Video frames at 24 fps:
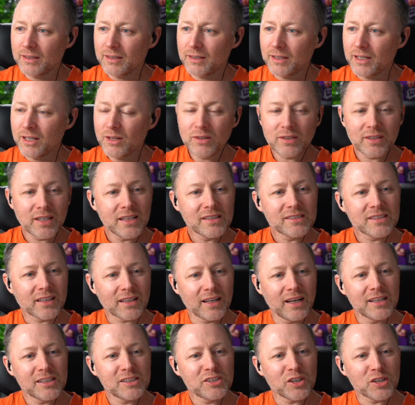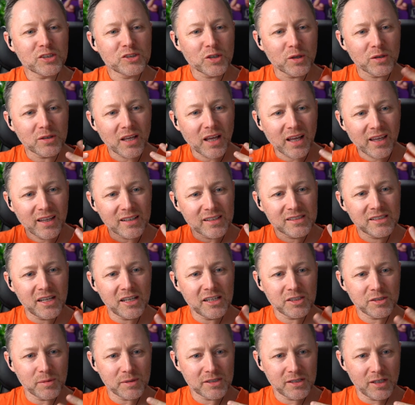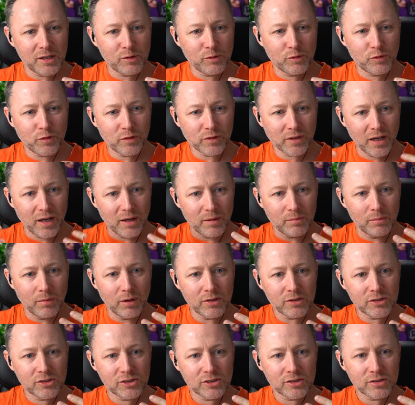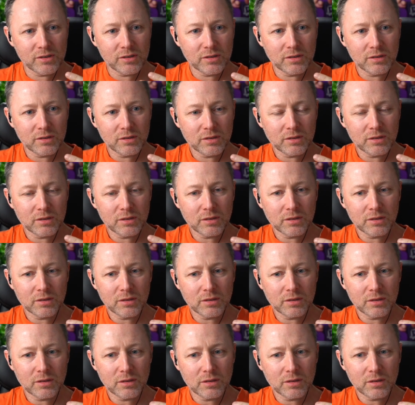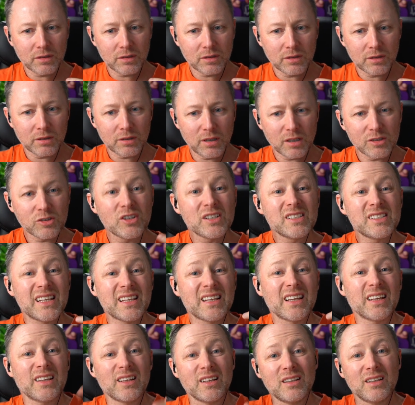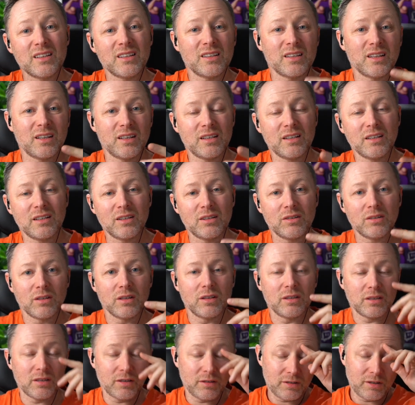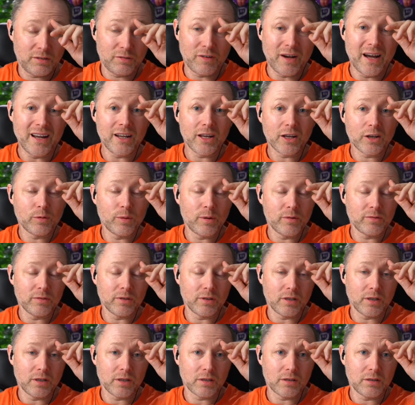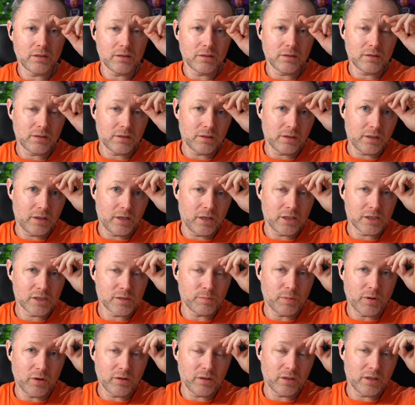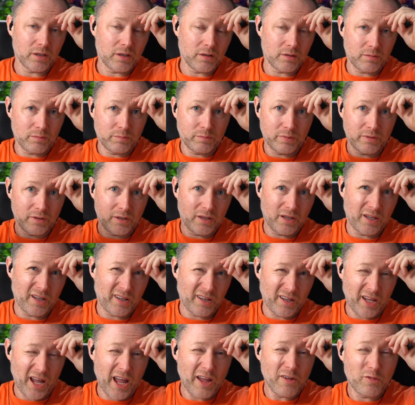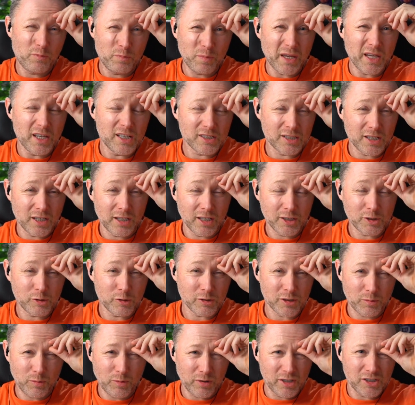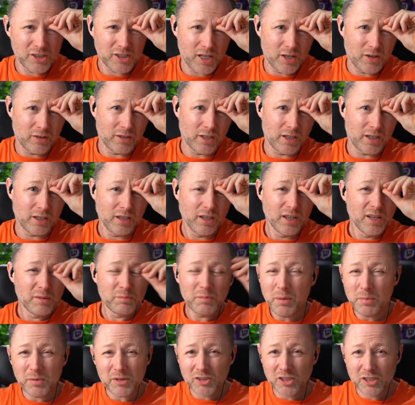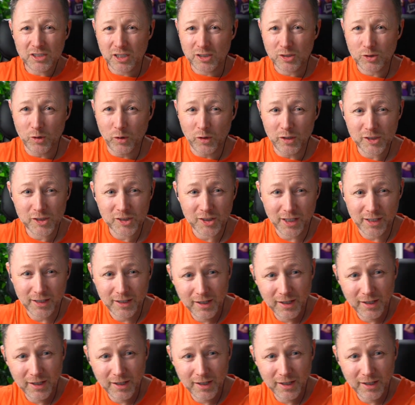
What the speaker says: you know, things like that. So I kind of censor myself that much. I was going to say that the fanny equivalent of spunk, FB is initials. I want to say it on here. Maybe it's just a Scottish thing,